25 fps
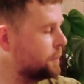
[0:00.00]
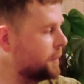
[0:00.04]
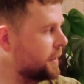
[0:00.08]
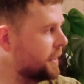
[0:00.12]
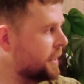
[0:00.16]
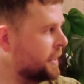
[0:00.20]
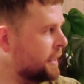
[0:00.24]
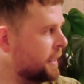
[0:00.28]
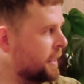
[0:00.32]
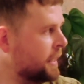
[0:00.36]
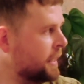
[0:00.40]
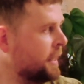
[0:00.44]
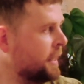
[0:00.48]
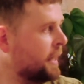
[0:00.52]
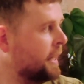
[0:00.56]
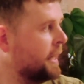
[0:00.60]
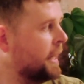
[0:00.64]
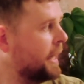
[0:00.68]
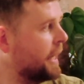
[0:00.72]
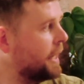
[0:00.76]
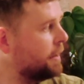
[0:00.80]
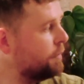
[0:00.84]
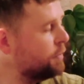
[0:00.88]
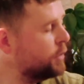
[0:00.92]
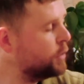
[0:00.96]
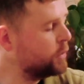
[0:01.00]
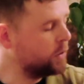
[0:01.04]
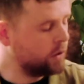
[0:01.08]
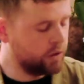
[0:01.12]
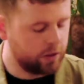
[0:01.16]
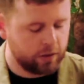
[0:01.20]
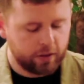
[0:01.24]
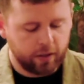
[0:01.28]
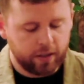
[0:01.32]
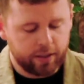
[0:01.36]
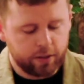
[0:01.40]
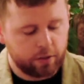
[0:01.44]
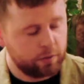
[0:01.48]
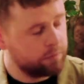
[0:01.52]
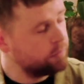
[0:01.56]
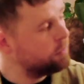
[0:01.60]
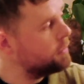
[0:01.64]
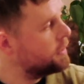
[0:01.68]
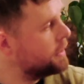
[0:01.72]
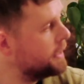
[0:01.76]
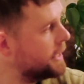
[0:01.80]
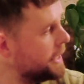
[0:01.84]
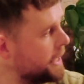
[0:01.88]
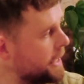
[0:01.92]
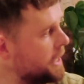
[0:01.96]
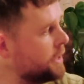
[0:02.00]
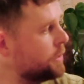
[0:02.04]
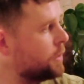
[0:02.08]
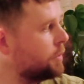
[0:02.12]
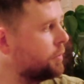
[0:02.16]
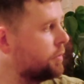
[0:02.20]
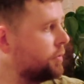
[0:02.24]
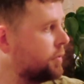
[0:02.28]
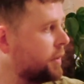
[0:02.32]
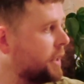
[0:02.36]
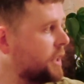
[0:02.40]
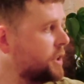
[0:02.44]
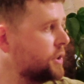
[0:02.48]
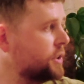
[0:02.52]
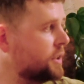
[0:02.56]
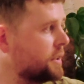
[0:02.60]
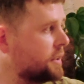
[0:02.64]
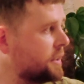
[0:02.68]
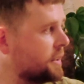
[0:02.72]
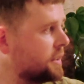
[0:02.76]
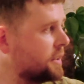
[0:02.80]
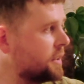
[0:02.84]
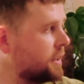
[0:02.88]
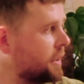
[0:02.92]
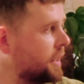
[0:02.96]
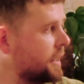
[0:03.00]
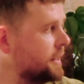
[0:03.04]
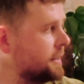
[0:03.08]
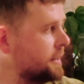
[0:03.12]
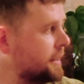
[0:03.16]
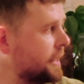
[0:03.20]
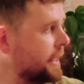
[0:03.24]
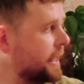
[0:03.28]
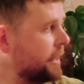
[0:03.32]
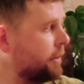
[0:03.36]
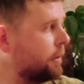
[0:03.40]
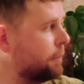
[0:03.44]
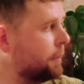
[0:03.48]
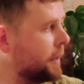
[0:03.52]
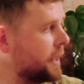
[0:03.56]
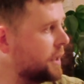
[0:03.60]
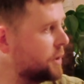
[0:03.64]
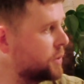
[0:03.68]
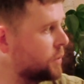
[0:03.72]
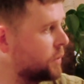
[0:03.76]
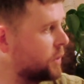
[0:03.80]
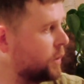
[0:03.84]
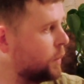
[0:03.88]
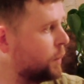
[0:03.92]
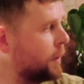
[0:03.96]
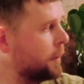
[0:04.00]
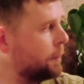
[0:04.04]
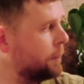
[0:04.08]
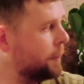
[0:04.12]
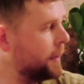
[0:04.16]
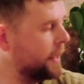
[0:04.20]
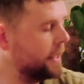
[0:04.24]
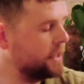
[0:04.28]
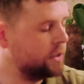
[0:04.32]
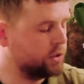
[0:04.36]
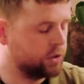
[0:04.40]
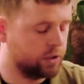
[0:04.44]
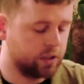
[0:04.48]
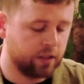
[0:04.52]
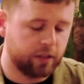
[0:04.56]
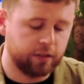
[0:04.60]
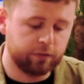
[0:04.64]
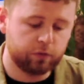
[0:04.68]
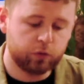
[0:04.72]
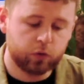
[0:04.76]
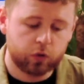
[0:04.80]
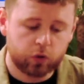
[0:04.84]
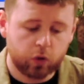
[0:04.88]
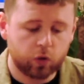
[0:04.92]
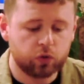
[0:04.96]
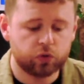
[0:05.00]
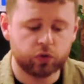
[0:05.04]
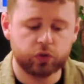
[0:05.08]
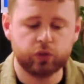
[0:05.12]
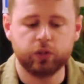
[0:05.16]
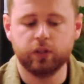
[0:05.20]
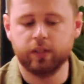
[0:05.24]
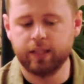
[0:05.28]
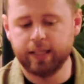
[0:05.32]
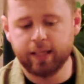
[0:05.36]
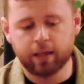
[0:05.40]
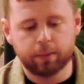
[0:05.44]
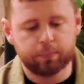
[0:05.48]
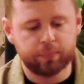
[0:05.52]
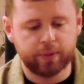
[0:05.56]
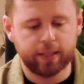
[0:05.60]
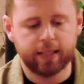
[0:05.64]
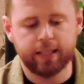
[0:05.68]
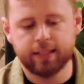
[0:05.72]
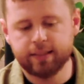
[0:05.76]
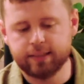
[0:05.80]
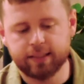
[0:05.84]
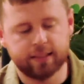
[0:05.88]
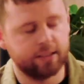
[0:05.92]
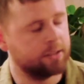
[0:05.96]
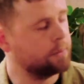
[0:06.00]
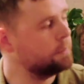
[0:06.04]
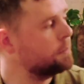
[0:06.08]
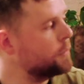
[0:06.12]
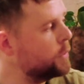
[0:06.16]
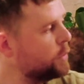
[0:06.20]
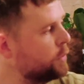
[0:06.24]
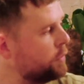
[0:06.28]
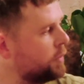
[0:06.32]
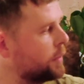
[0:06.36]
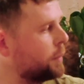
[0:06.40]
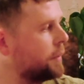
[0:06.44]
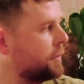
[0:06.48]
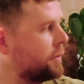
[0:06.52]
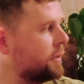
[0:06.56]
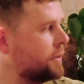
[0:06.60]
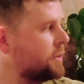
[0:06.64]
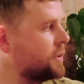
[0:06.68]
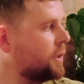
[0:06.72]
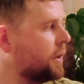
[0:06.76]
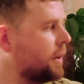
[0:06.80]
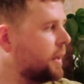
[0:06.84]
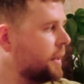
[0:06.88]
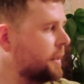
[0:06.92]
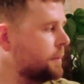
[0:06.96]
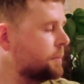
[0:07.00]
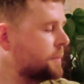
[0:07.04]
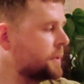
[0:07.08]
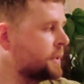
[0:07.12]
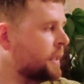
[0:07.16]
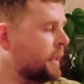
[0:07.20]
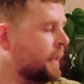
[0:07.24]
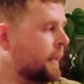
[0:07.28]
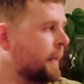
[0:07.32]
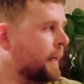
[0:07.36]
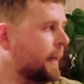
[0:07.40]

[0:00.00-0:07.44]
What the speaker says: But if you can kind of lean on freshness as an idea and make sure your web page is kind of constantly updated and moving with the times,